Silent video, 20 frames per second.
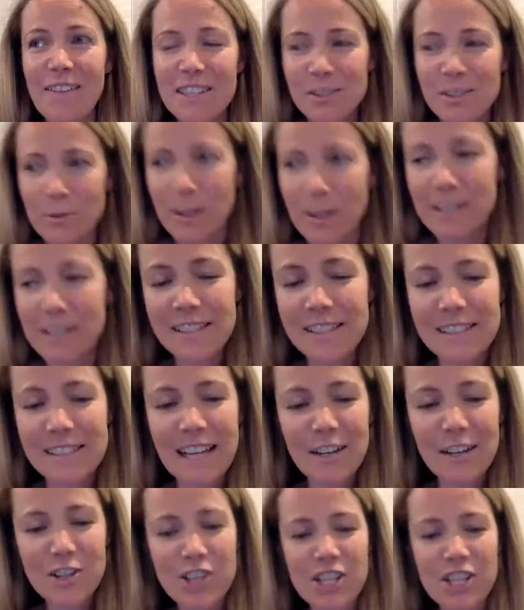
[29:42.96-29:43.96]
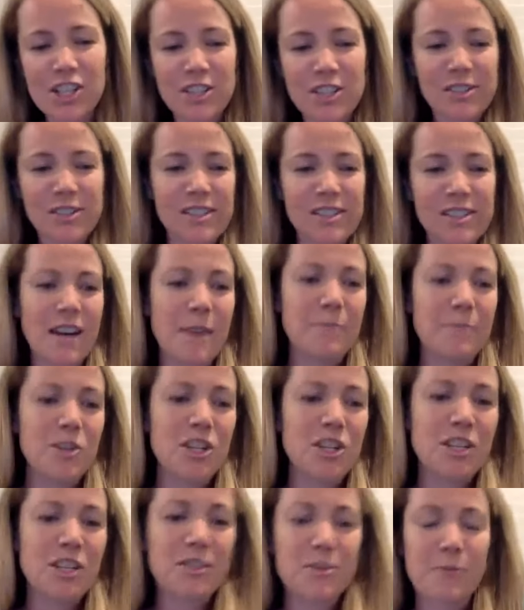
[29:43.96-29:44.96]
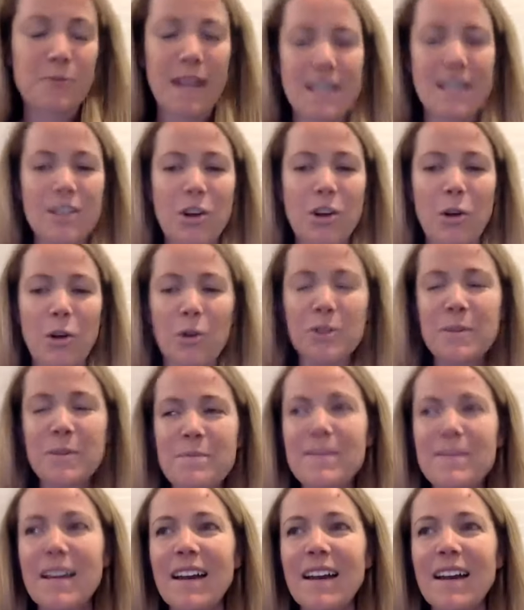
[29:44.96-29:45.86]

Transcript: one because now she just um, she just ranked gold.